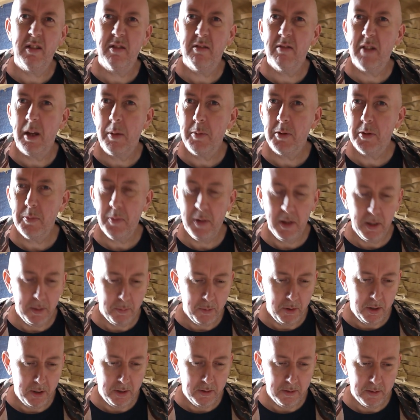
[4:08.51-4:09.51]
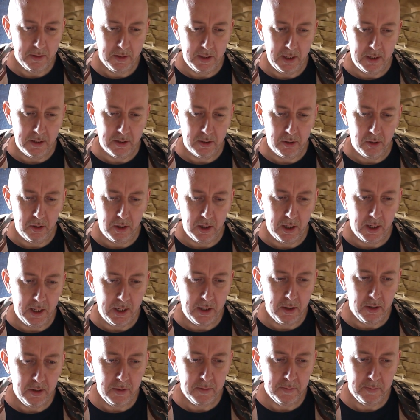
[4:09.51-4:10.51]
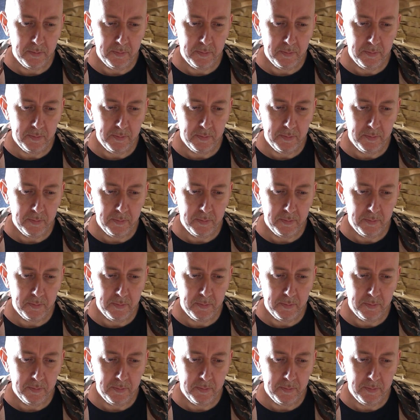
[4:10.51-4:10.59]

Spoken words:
type smell, but it needs a good clean out.